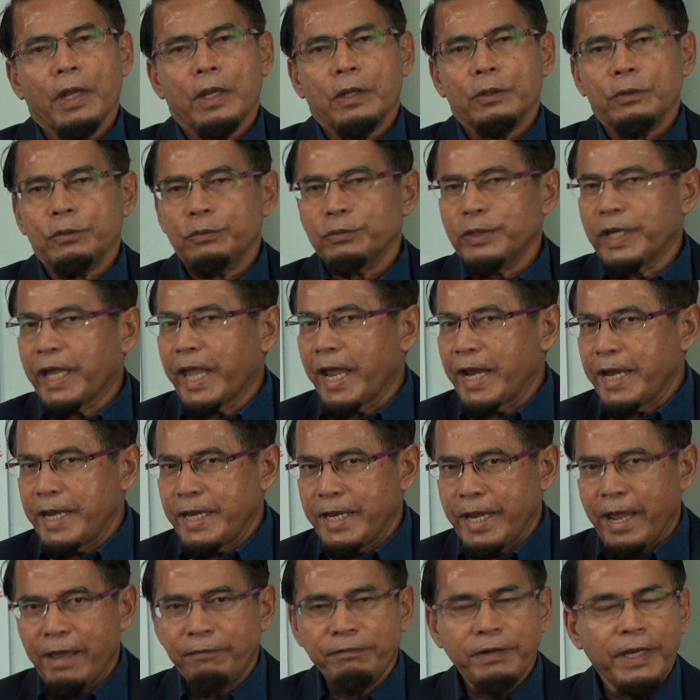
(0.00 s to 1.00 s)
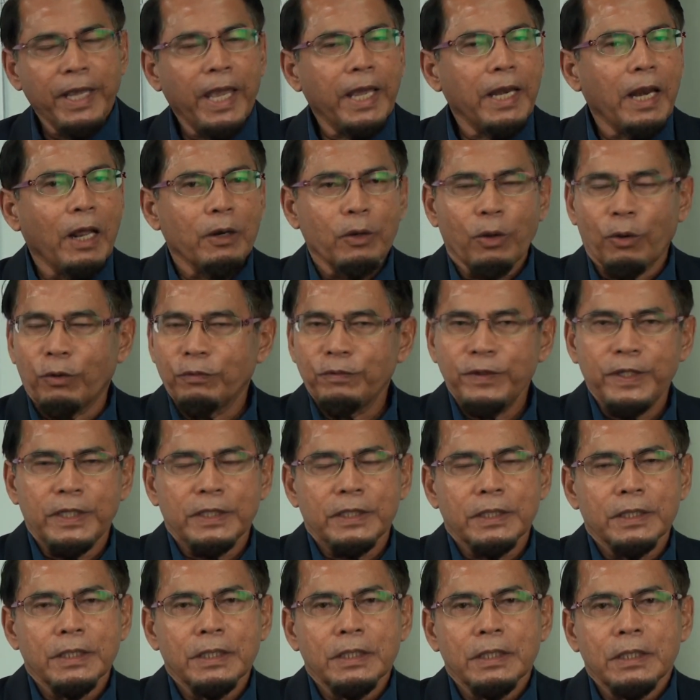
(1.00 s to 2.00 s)
You can never get out of it.
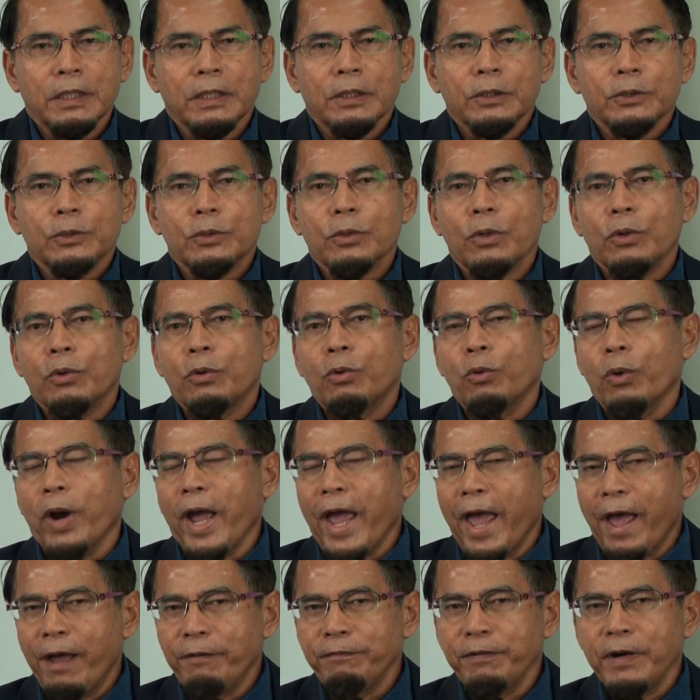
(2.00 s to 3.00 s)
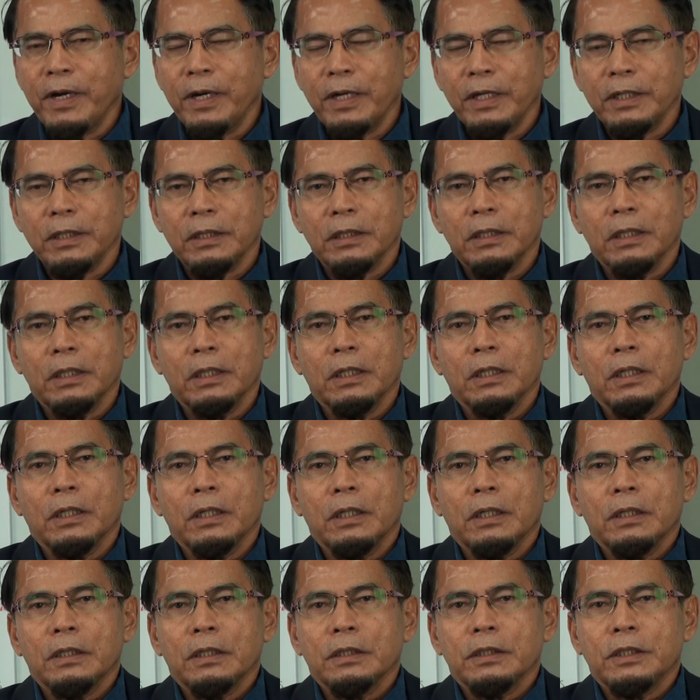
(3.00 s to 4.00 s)
So whoever
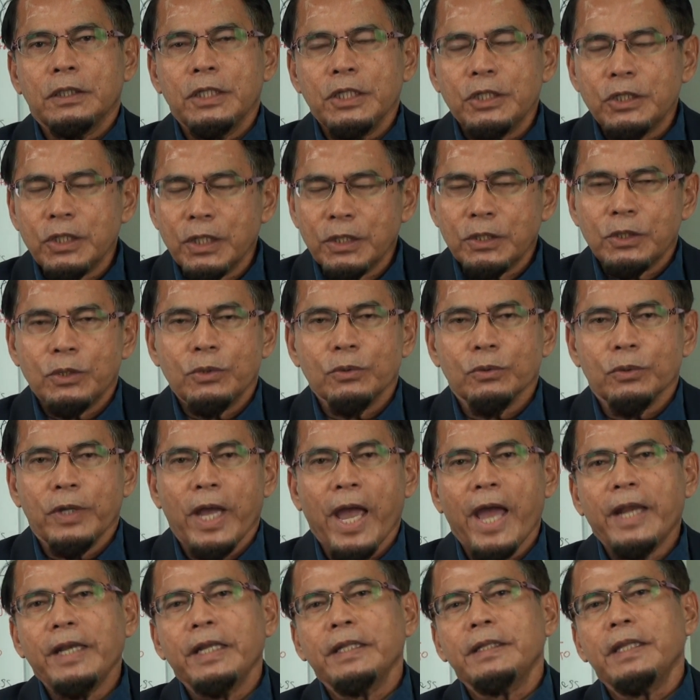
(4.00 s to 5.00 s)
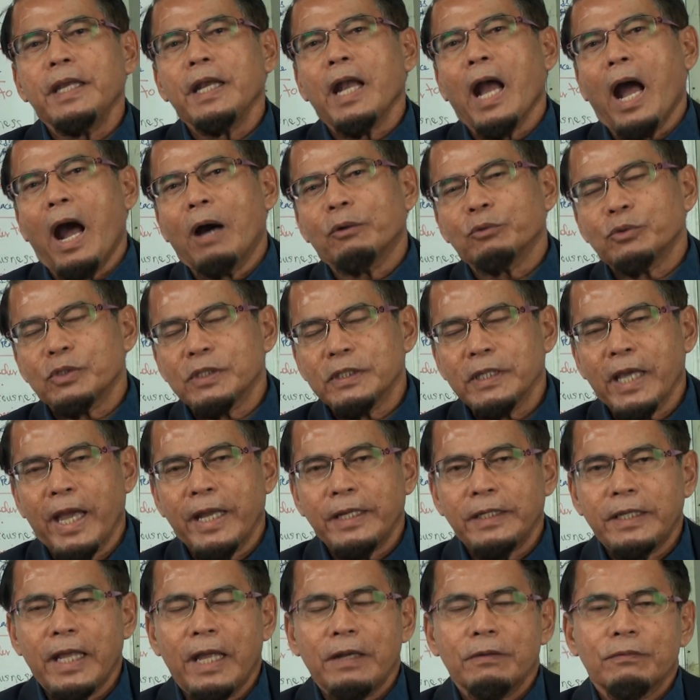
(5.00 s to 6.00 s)
teaches you anything
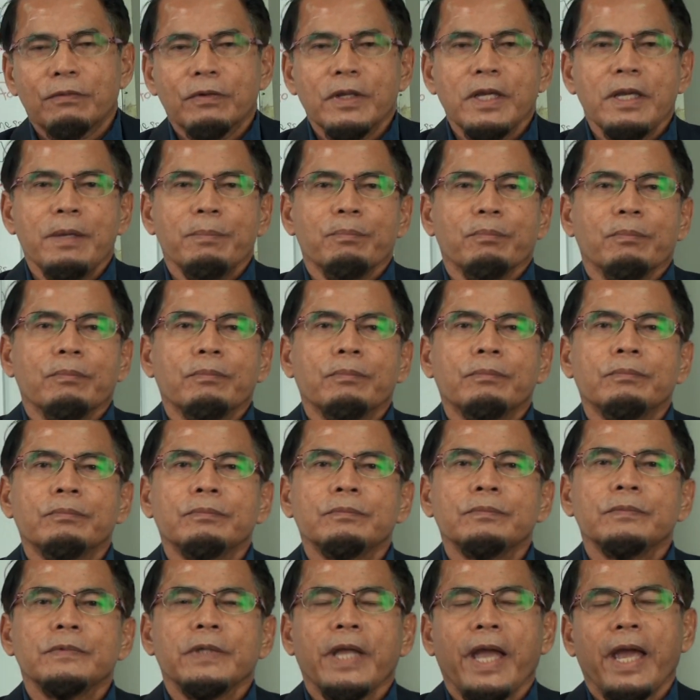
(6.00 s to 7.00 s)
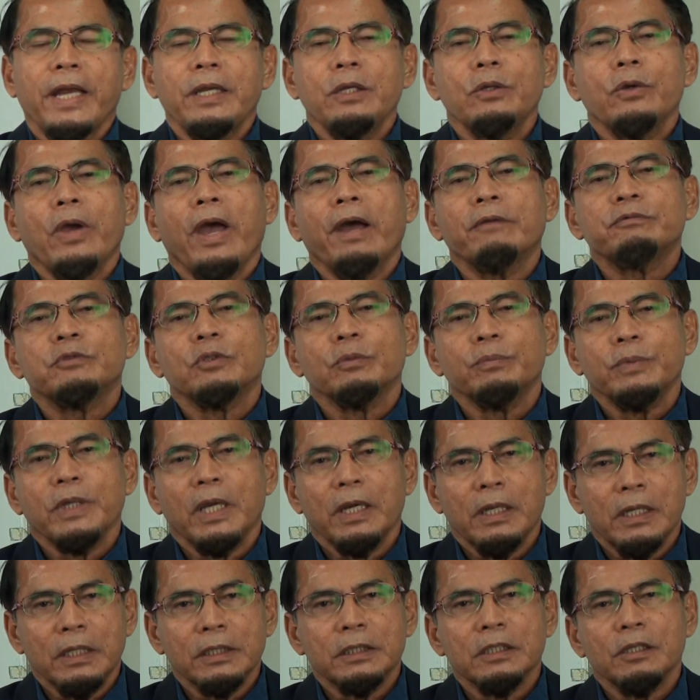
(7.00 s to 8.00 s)
outside that realm, then you have to be
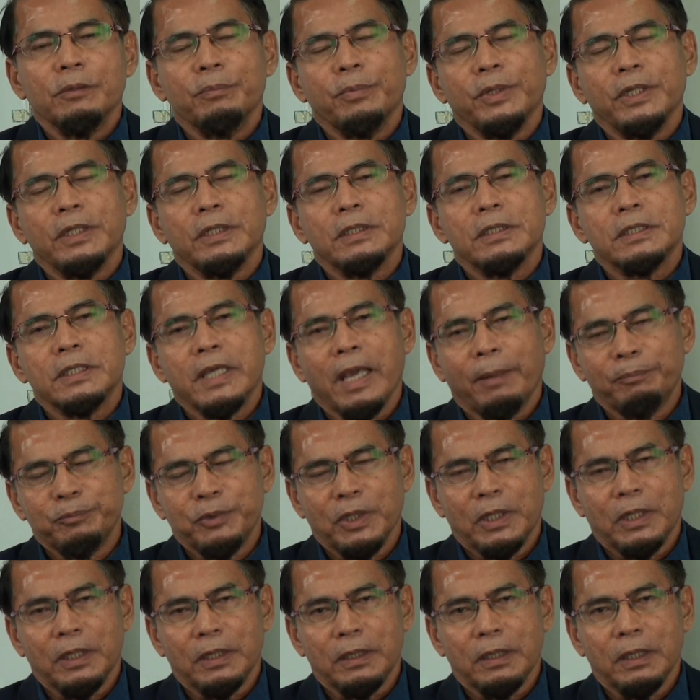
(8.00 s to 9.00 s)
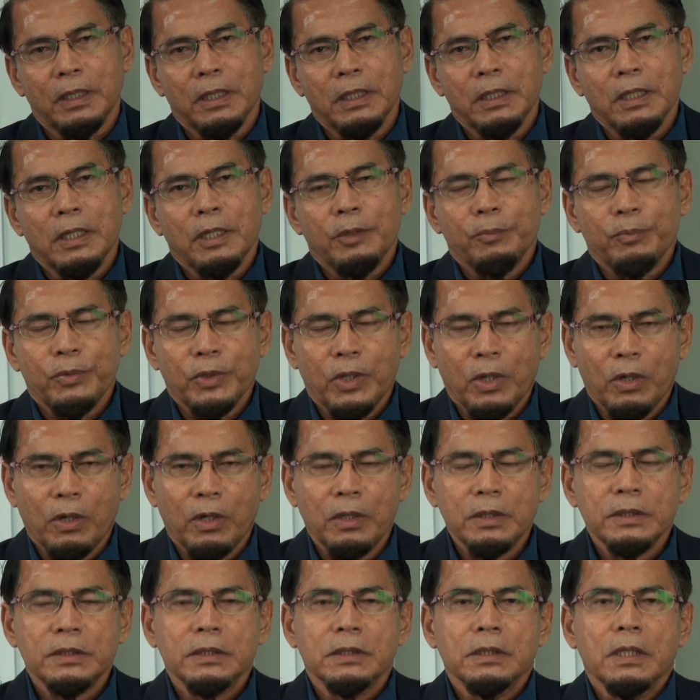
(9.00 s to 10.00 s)
a little bit skeptical.
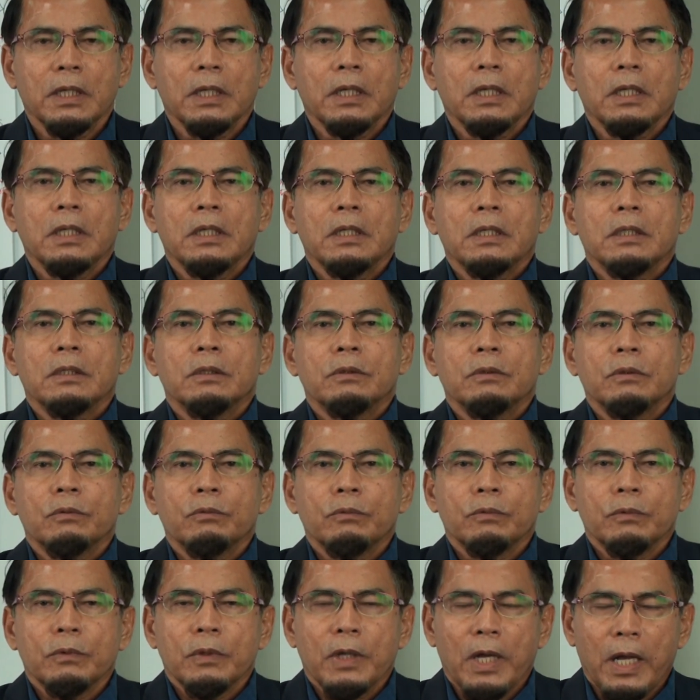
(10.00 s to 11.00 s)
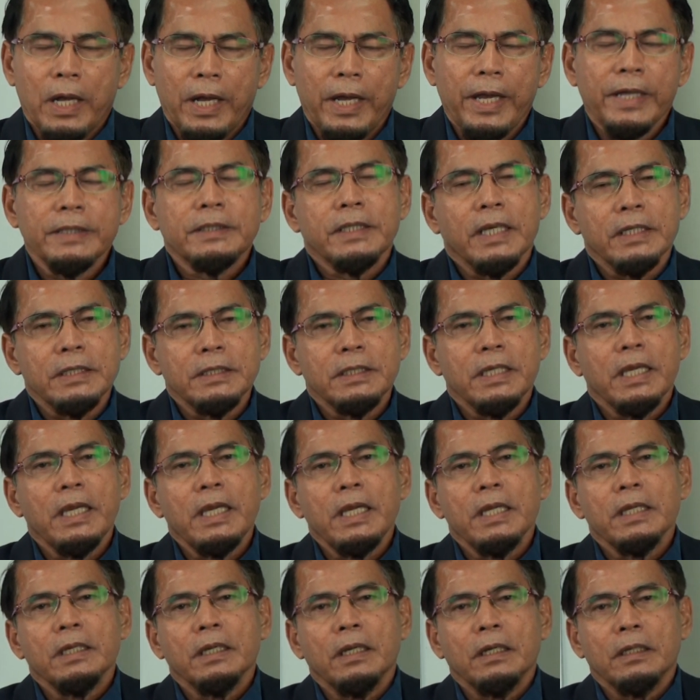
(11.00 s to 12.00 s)
Because, as I
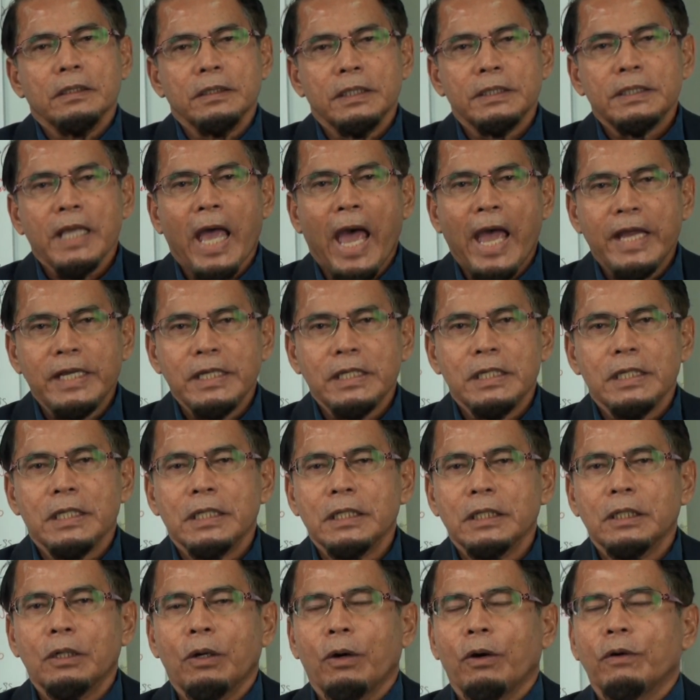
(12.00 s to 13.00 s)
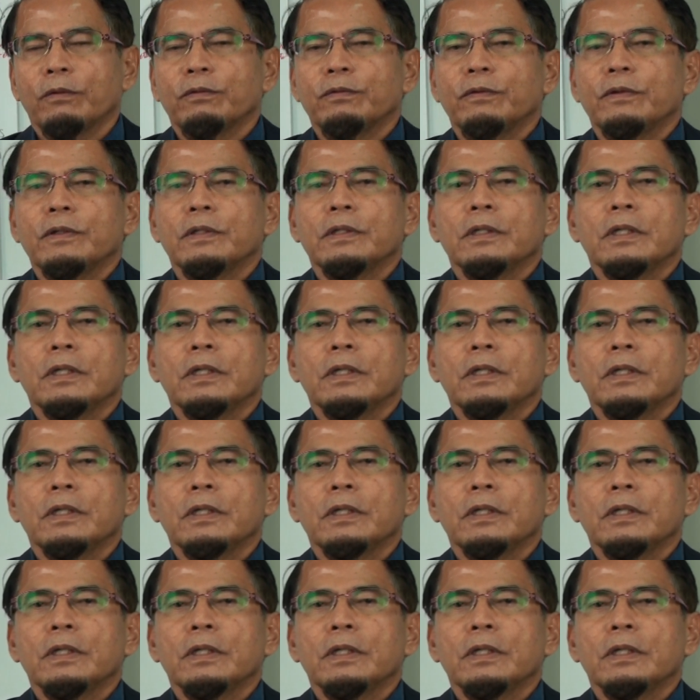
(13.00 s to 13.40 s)
say, this idea of